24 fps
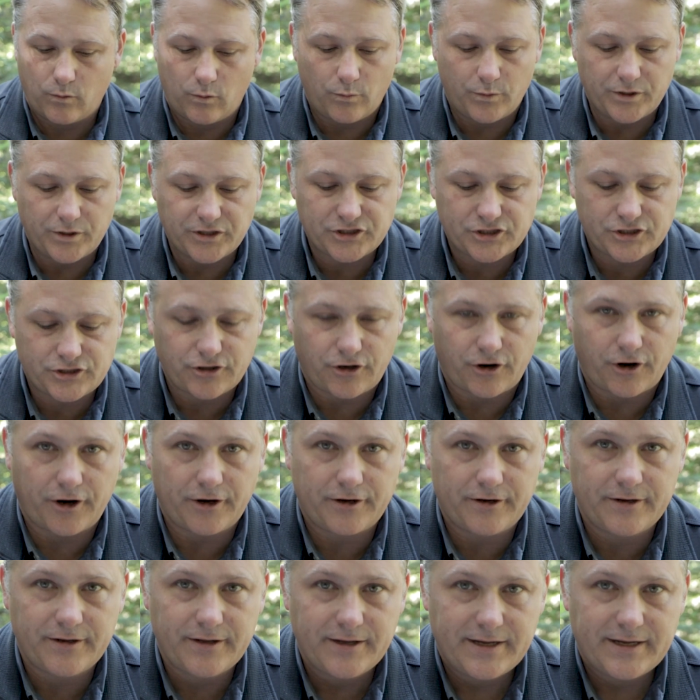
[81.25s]
when we
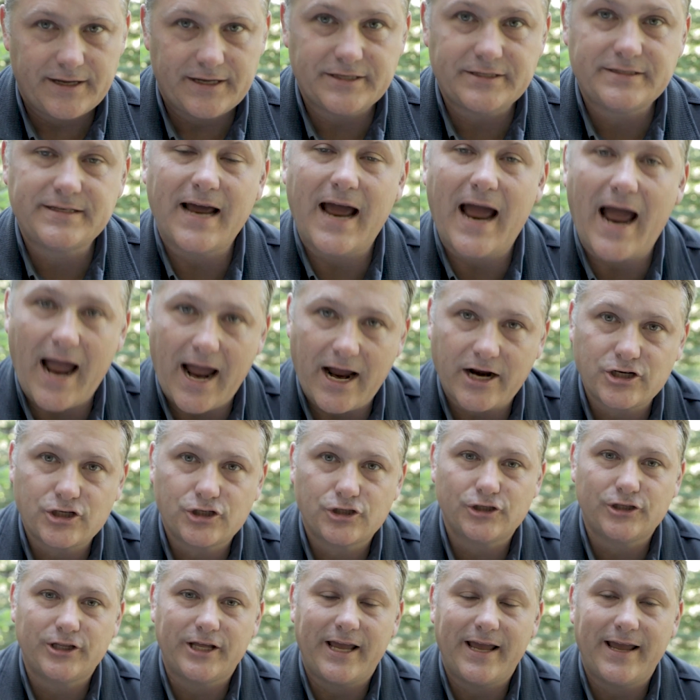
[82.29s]
start is to
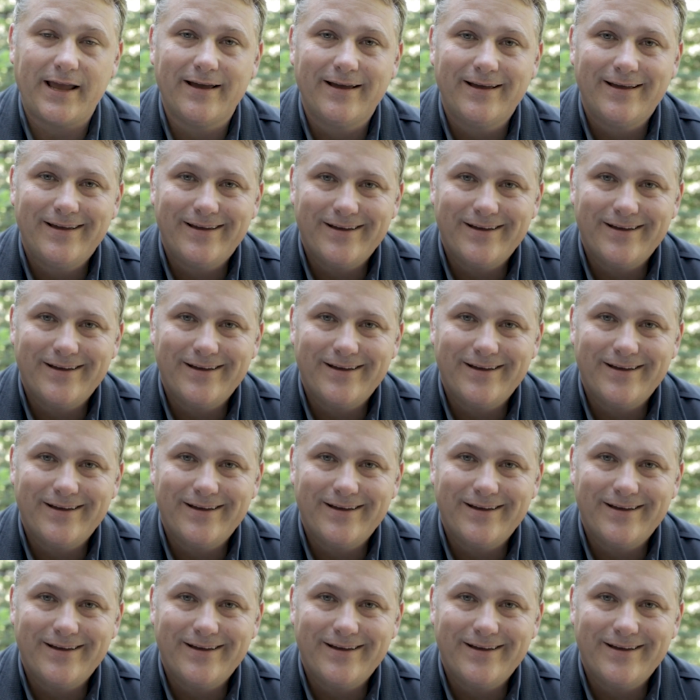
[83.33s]
actually